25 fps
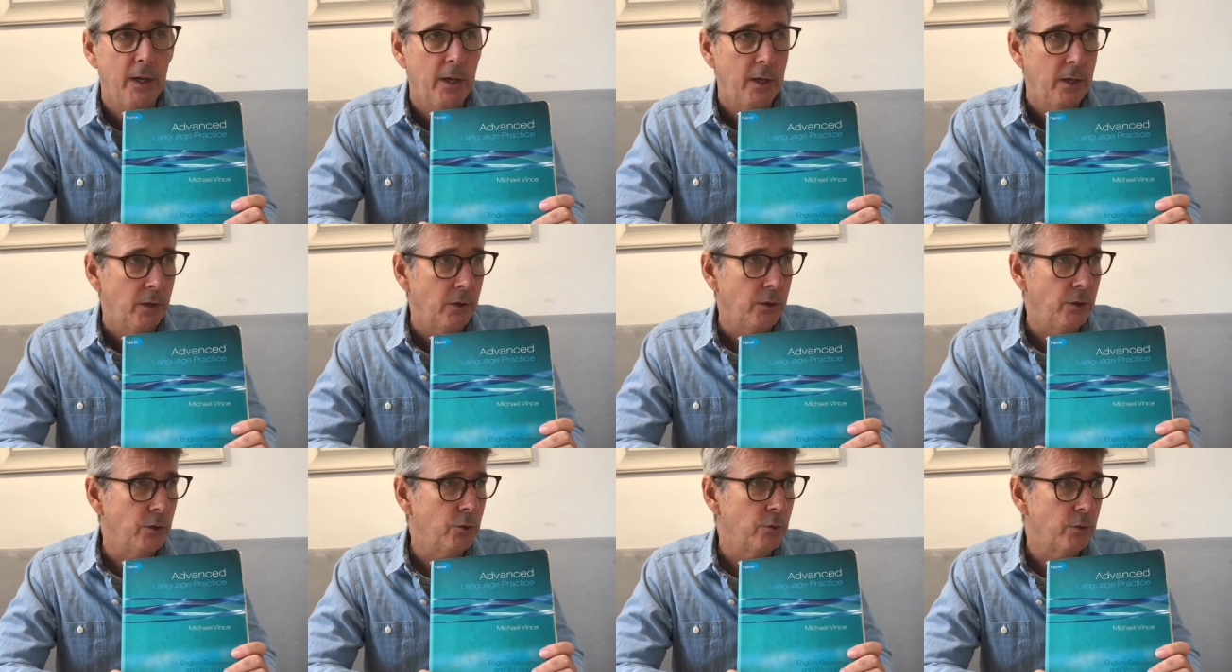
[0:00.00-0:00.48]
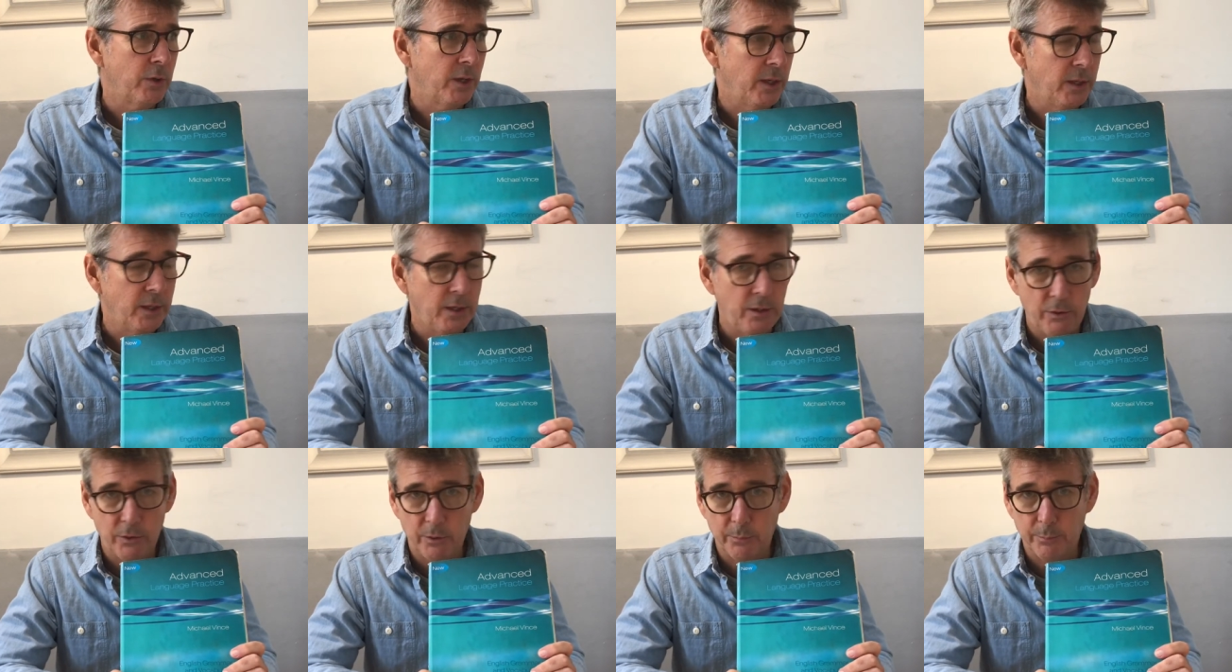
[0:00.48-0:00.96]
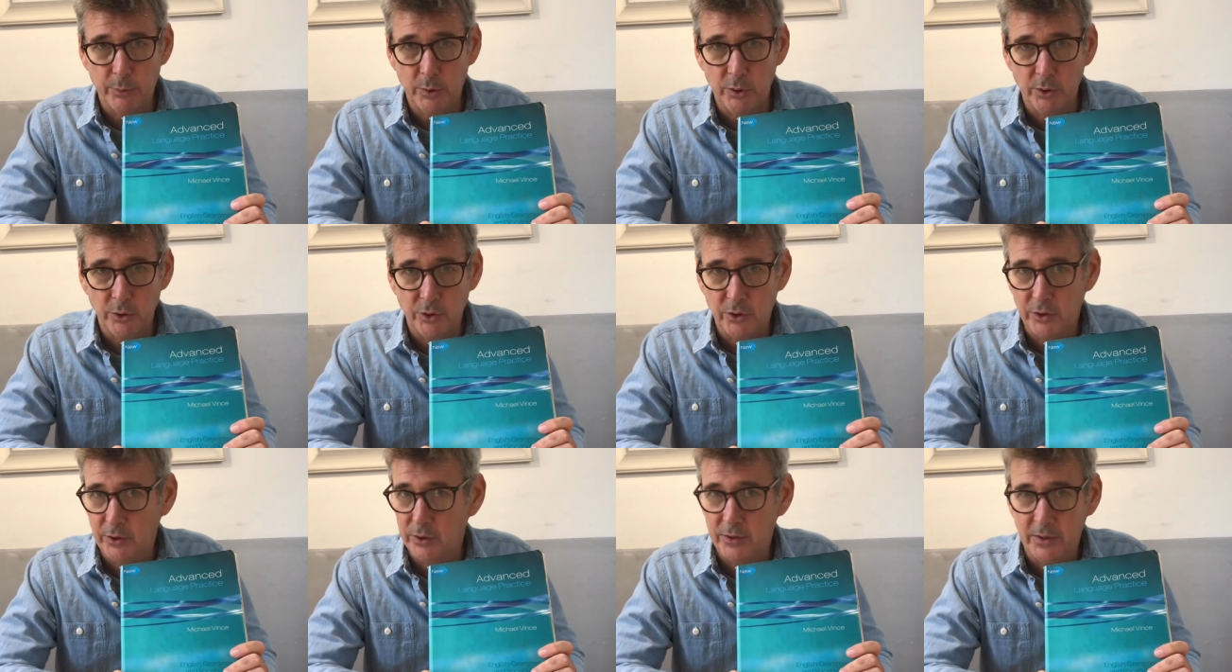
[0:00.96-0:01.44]
You can either
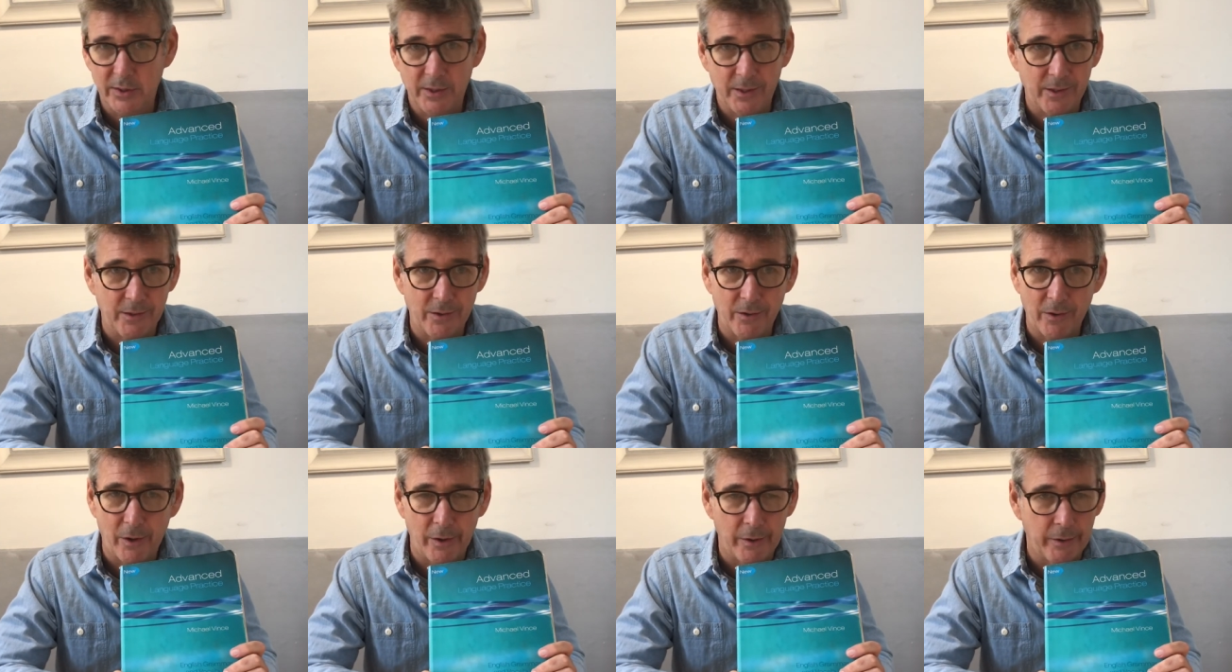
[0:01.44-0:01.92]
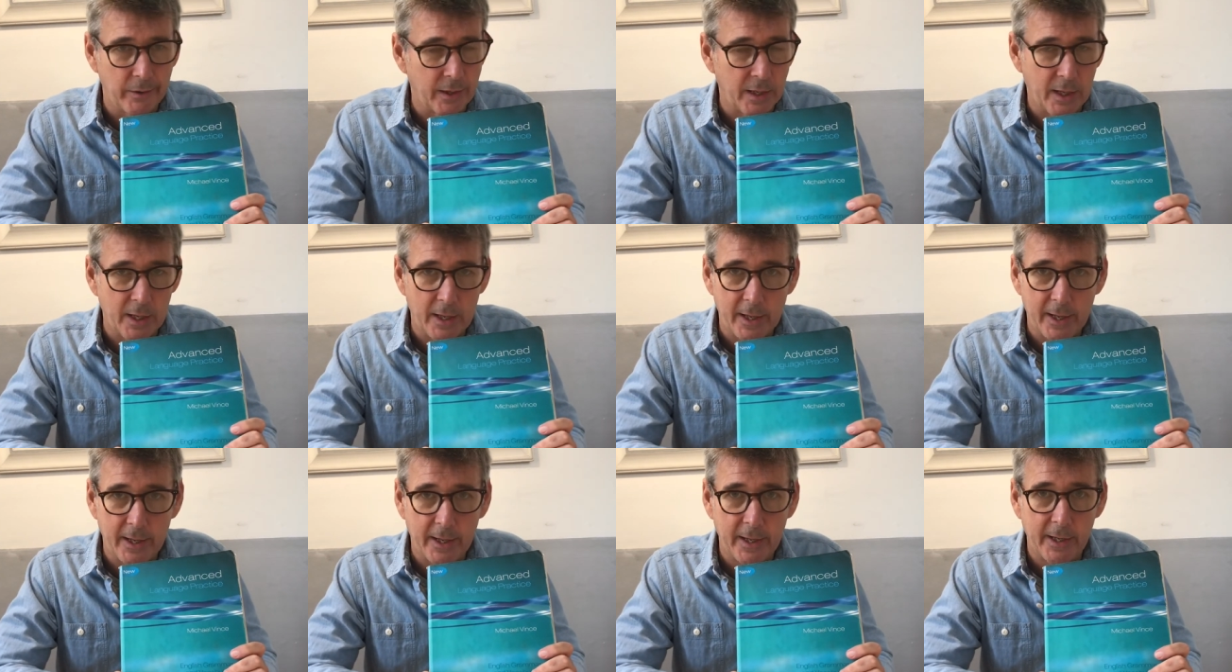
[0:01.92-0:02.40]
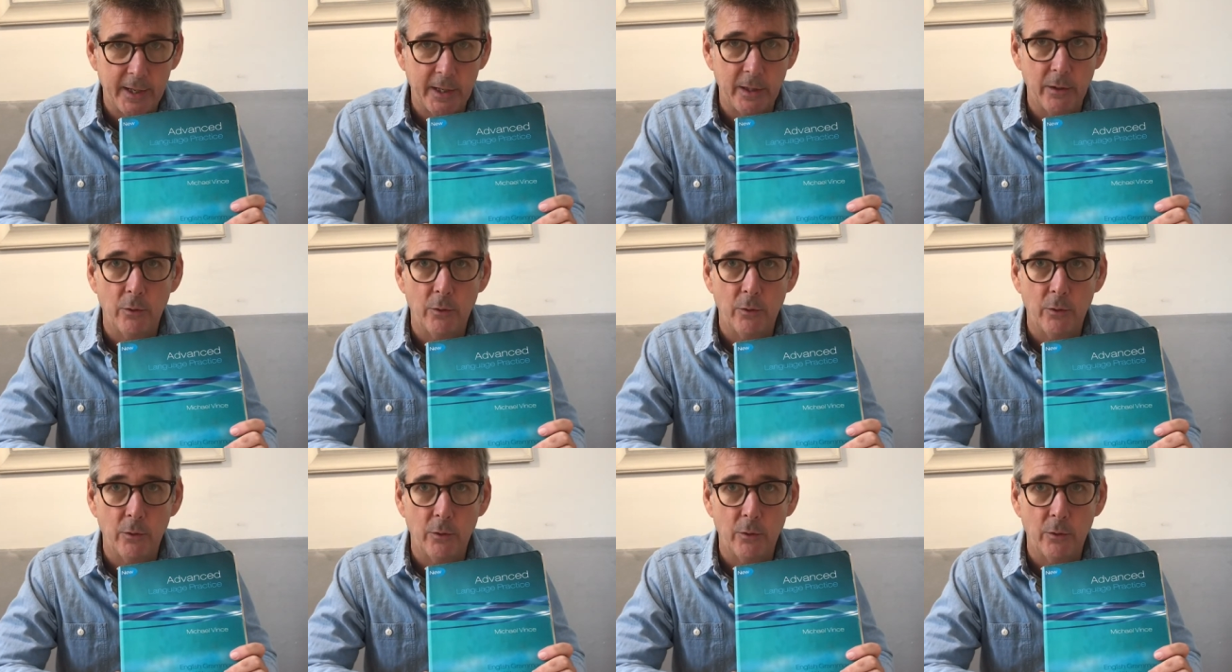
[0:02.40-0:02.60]
purchase it online,